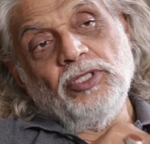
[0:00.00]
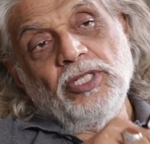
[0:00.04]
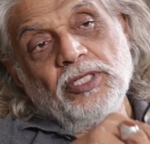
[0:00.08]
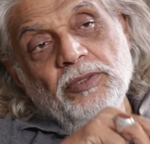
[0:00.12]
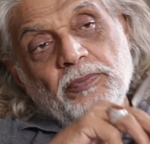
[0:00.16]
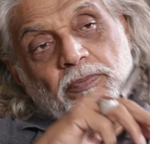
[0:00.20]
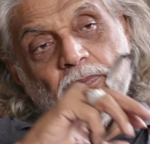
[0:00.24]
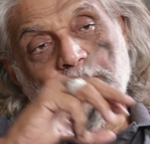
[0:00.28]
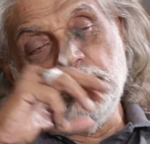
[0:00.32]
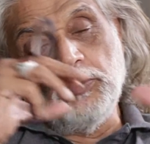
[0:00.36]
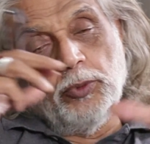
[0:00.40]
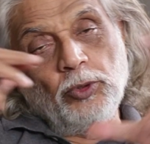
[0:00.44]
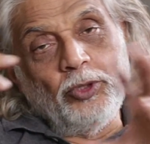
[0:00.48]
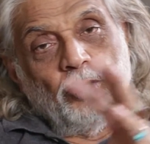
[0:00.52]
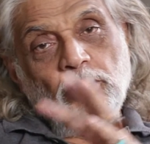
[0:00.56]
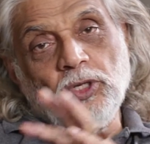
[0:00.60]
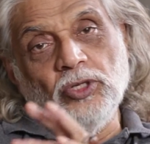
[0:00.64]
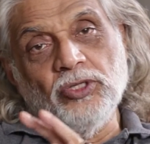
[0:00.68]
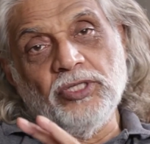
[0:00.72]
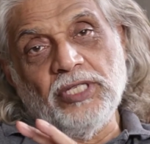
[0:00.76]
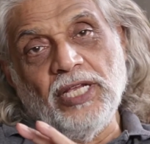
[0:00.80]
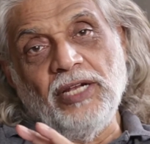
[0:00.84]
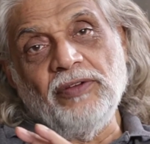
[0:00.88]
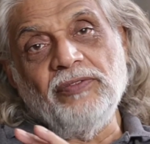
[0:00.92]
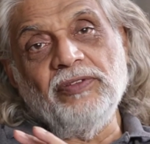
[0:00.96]
just put
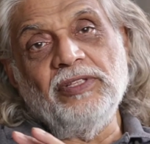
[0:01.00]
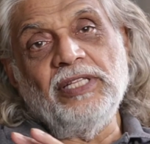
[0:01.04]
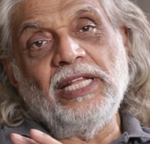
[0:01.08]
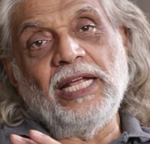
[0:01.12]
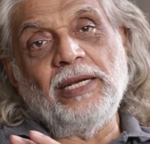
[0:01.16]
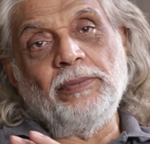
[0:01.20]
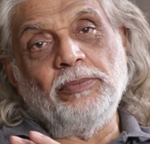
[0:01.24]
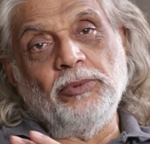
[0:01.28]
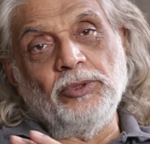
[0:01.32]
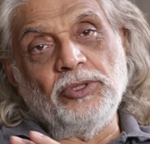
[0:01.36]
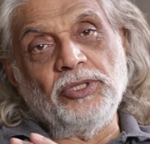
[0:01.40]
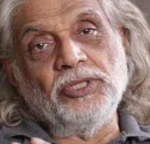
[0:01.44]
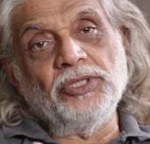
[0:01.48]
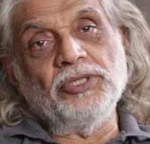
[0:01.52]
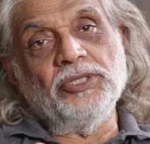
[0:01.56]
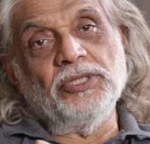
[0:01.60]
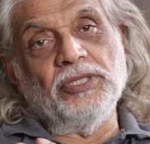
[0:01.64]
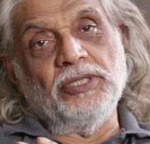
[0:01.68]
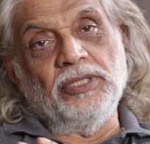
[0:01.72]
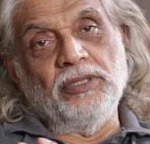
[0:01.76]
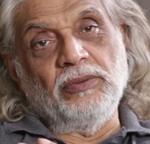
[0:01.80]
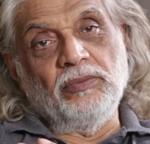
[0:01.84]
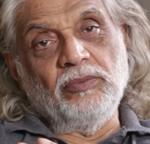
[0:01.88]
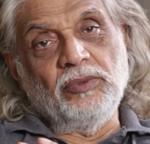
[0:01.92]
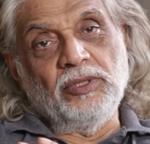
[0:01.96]
yourself in that
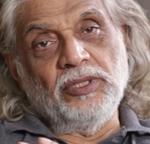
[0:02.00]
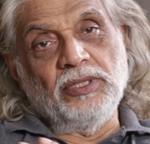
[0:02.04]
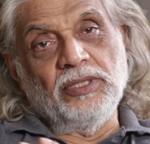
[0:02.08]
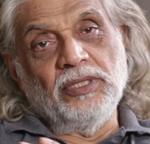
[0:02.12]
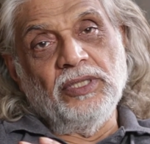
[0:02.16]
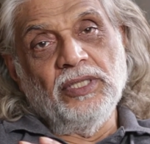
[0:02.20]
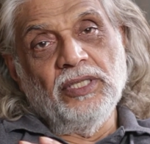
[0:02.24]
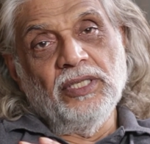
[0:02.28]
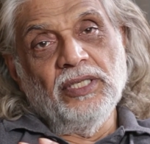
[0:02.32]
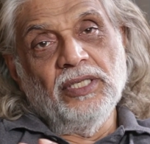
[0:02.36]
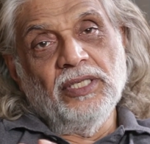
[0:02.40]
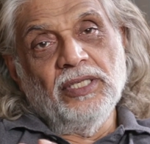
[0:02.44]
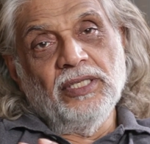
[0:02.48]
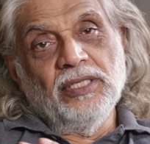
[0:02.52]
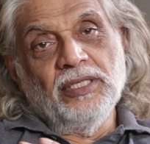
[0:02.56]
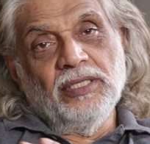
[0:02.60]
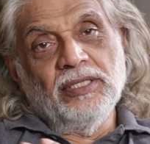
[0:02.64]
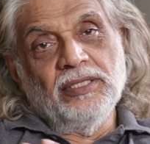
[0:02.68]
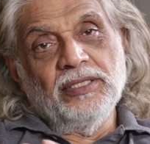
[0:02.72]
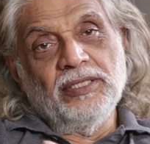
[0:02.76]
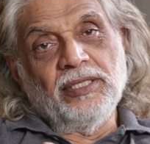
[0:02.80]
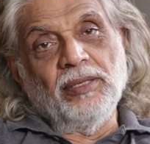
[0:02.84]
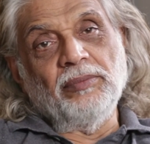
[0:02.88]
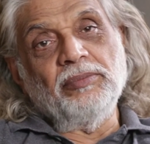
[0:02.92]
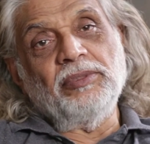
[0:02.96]
position. I mean,
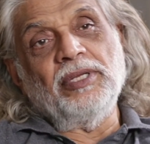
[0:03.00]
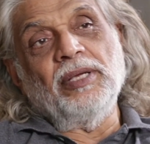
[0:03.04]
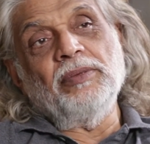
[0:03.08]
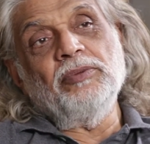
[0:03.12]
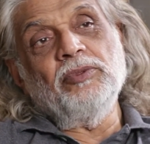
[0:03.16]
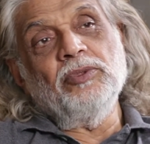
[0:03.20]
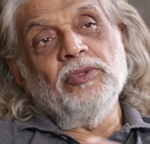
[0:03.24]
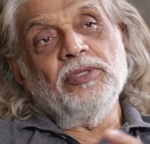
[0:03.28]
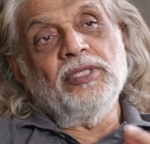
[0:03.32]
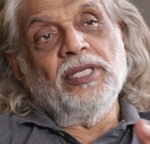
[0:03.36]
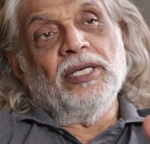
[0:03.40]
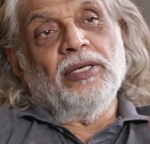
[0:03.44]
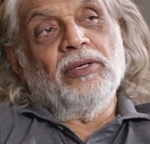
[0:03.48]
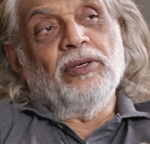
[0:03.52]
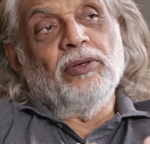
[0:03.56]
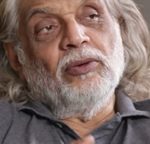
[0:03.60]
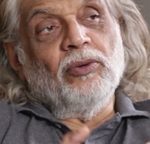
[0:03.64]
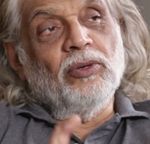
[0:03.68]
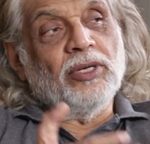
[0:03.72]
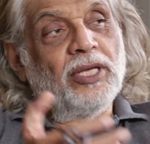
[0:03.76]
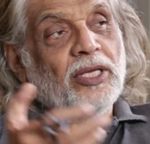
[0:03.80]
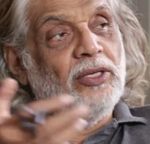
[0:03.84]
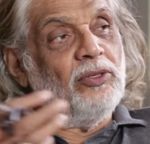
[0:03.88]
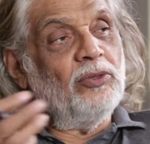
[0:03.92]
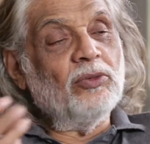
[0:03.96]
sometimes you say,
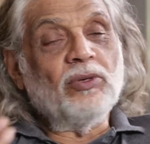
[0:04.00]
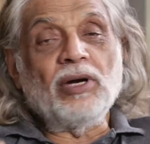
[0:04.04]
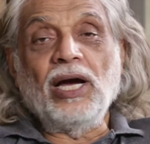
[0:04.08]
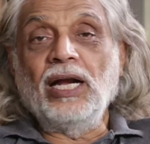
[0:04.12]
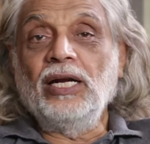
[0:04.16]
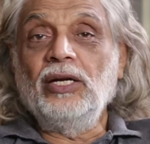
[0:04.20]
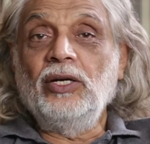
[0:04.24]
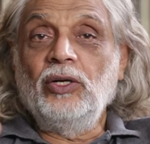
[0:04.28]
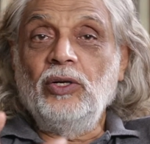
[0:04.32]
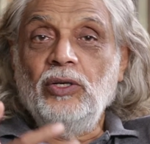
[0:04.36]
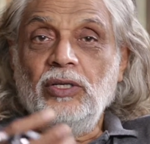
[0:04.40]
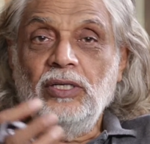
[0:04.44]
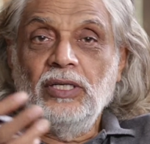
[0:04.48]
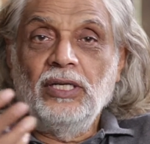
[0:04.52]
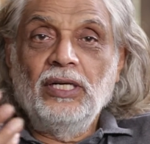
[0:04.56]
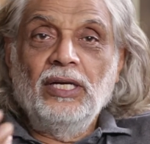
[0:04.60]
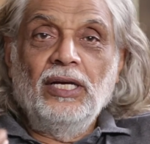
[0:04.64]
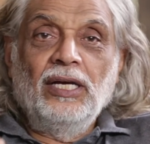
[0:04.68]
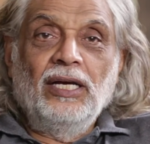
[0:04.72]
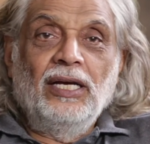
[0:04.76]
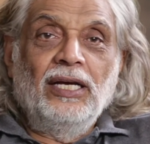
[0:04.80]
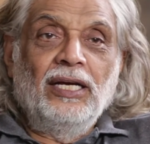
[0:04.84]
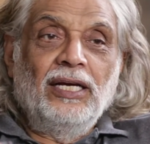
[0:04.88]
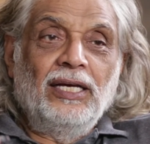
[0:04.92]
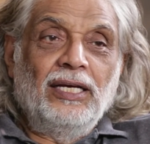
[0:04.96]
okay, you can't.
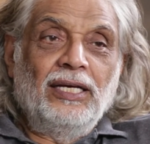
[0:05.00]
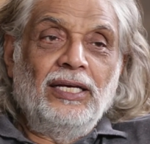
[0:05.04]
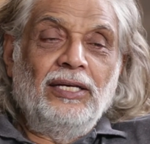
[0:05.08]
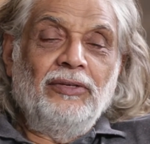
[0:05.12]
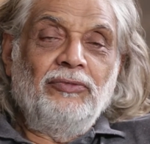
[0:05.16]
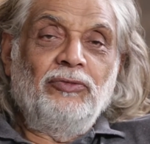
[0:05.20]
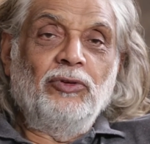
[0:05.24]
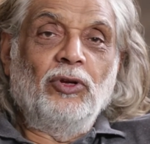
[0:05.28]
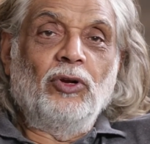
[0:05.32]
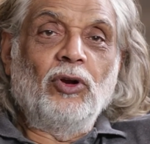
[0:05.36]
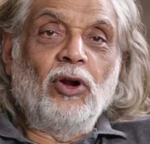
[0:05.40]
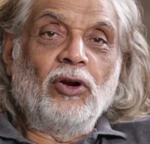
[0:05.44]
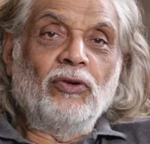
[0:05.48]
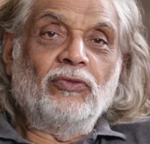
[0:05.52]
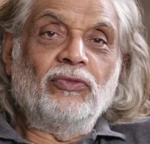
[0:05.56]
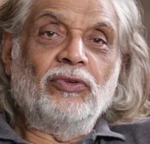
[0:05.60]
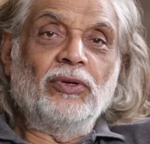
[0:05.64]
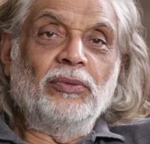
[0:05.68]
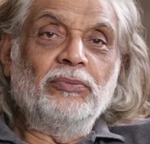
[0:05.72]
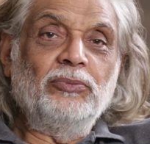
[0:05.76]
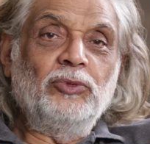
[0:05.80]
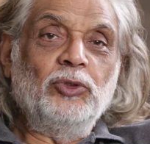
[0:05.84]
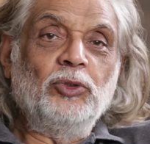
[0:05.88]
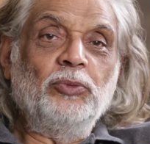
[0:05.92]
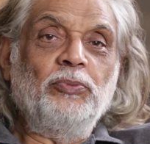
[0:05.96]
If you're not
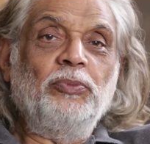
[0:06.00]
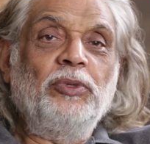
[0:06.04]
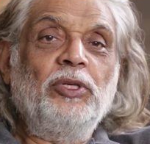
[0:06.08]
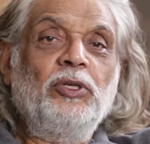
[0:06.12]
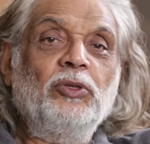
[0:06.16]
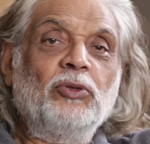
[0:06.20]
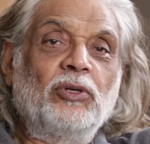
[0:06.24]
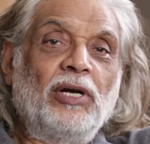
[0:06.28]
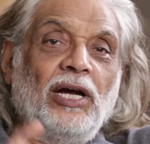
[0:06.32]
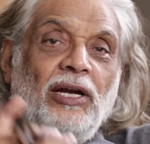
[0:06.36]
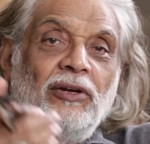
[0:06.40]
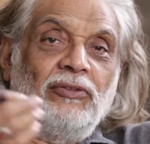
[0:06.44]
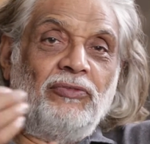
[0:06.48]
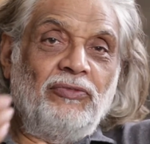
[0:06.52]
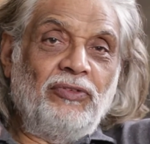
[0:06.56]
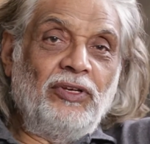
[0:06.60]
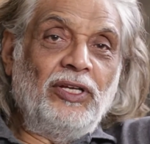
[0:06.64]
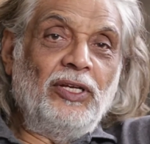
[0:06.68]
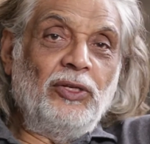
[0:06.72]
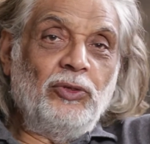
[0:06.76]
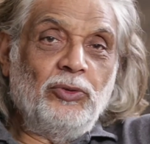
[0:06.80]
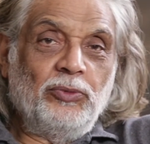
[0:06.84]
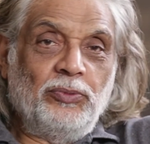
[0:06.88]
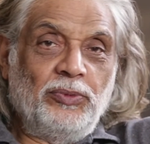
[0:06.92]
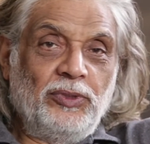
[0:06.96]
from UP, you can't
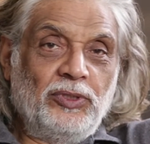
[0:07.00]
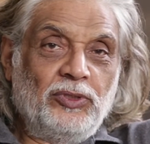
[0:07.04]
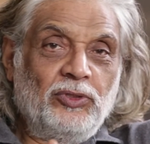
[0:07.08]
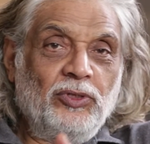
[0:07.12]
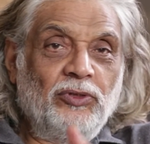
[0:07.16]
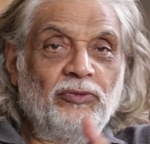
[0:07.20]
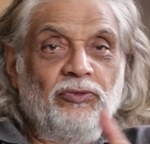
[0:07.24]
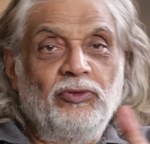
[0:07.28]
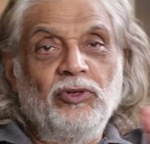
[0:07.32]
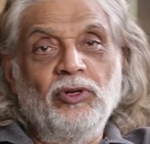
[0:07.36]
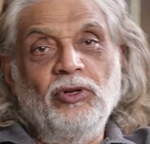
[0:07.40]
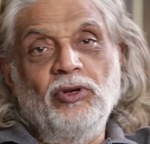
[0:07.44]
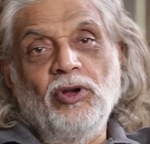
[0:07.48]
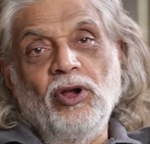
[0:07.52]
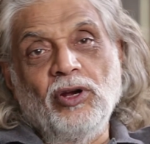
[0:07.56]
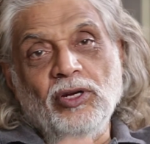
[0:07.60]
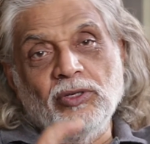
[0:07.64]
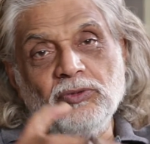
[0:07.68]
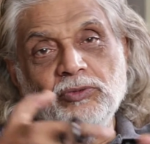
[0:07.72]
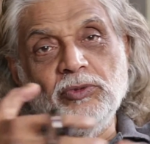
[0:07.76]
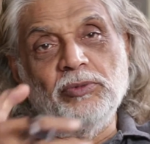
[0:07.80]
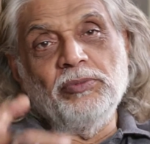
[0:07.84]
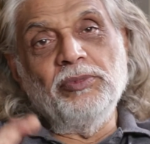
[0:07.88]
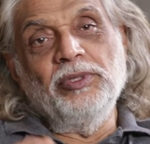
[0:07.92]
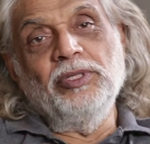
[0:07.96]
feel UP. So if you're not
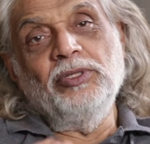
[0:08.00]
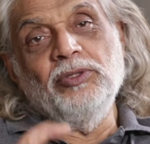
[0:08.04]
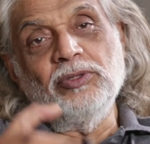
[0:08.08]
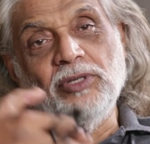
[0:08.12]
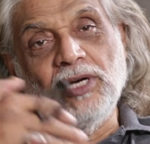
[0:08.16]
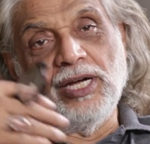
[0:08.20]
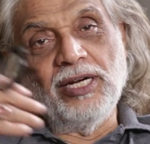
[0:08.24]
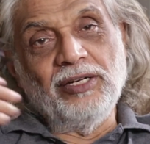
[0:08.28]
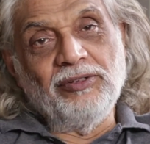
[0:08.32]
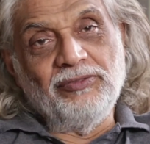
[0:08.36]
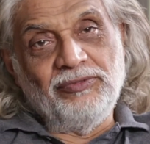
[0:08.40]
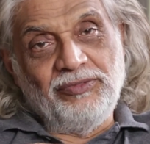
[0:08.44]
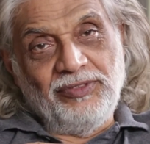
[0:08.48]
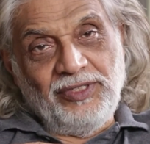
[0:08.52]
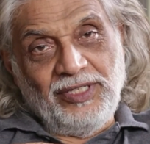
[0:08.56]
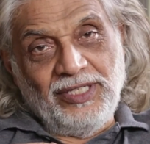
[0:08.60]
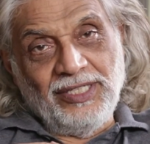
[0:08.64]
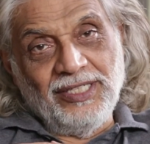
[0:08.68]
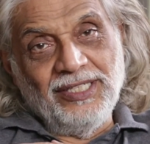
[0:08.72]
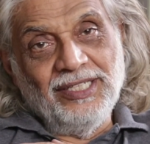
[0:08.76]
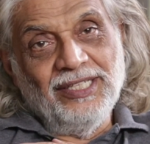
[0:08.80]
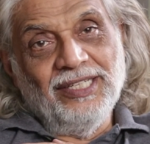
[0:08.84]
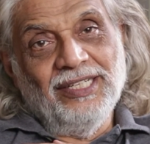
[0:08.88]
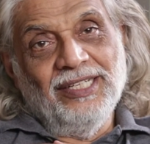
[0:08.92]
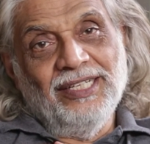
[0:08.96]
a woman, you can't
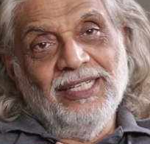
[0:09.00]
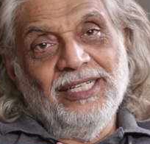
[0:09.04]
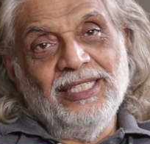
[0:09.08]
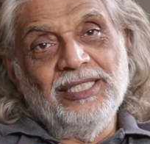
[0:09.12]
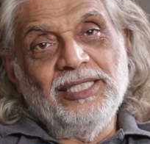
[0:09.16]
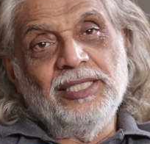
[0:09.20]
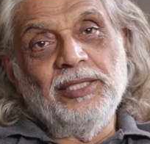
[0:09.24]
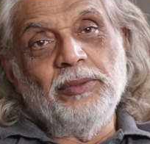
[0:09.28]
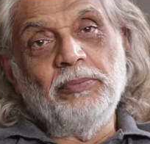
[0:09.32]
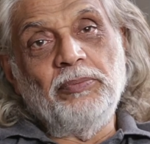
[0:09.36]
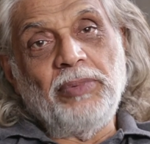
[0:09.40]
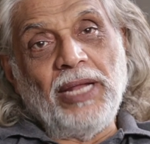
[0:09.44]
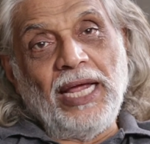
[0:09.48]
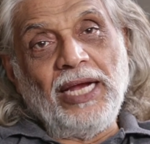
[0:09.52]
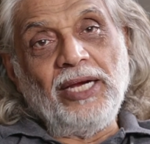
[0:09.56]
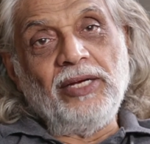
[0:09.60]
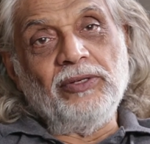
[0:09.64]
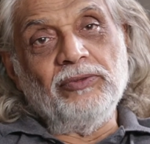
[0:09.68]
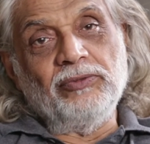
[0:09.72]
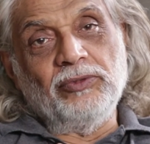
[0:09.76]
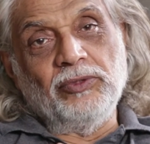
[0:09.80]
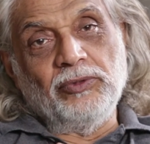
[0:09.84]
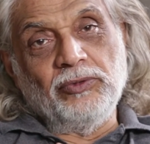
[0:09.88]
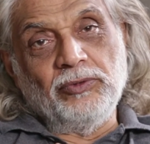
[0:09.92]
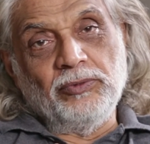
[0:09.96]
feel the plight of a